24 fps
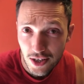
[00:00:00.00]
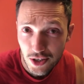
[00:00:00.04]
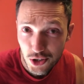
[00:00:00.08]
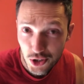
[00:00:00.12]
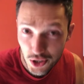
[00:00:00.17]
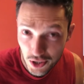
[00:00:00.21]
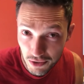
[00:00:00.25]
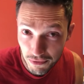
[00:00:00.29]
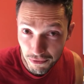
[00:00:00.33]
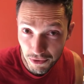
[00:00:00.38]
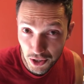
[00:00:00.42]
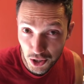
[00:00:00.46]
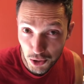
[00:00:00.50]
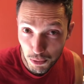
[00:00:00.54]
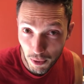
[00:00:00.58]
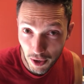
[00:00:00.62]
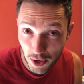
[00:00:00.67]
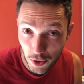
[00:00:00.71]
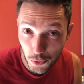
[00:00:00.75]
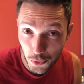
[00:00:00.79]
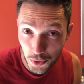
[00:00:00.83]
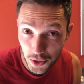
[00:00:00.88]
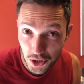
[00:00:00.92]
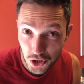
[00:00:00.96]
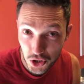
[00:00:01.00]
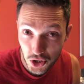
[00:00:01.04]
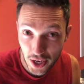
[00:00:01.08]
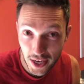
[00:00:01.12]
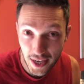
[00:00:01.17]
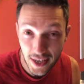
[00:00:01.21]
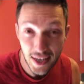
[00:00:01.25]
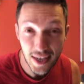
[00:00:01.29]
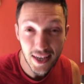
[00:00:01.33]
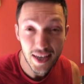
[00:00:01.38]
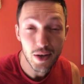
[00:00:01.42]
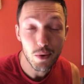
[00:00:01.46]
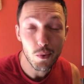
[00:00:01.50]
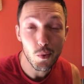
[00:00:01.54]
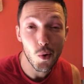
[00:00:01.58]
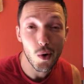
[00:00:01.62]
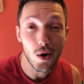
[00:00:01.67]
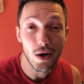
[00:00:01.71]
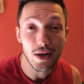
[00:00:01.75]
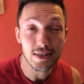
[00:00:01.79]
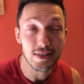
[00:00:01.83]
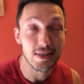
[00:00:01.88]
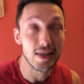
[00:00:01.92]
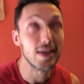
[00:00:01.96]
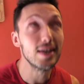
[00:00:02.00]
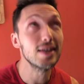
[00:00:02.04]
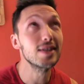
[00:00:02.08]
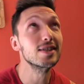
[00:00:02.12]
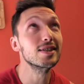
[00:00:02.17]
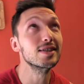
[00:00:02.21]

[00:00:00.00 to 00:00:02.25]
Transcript: Just finished my green shake. It was